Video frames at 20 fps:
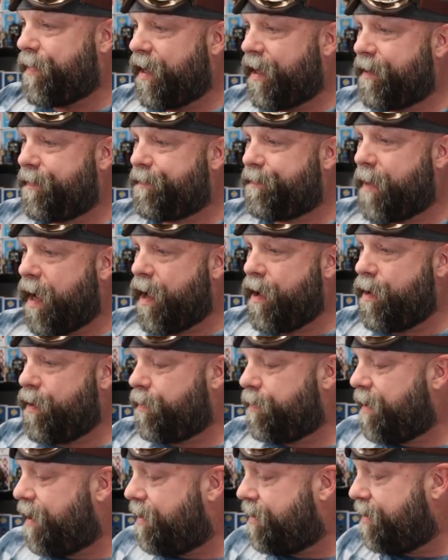But
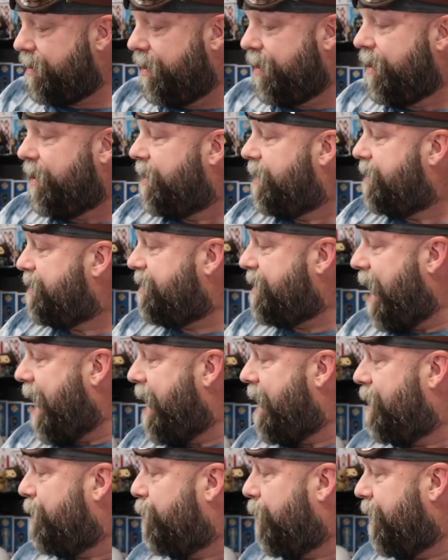boom,
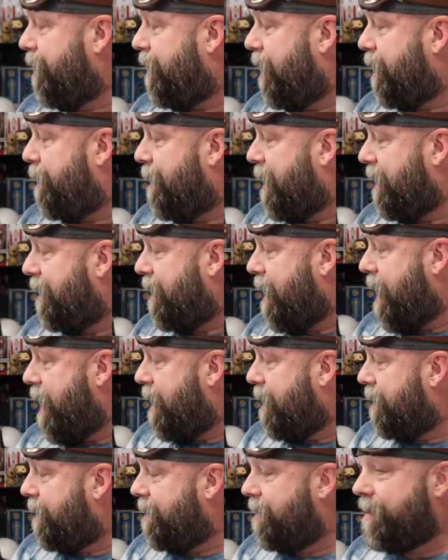Stan, what do you think about
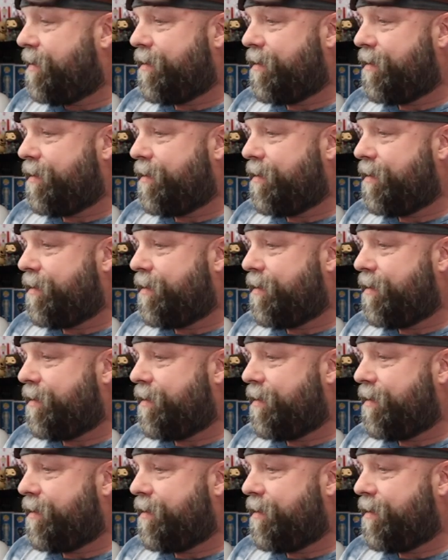that?